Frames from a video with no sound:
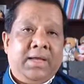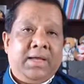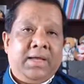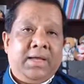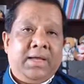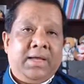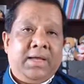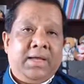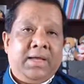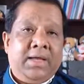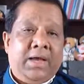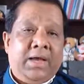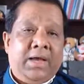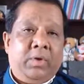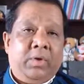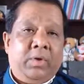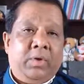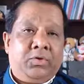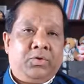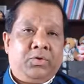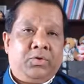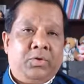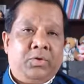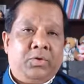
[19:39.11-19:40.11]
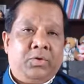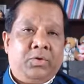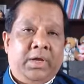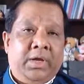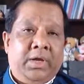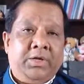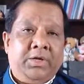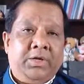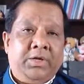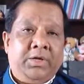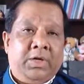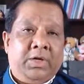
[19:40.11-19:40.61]
and we guide it to
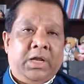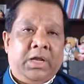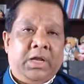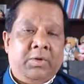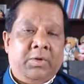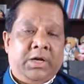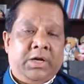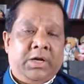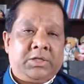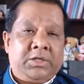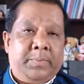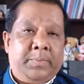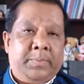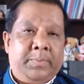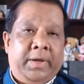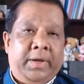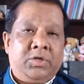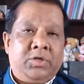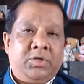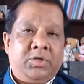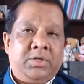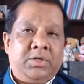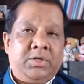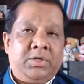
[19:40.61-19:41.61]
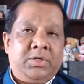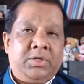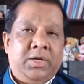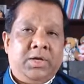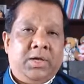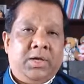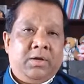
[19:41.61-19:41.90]
the interlaminar space.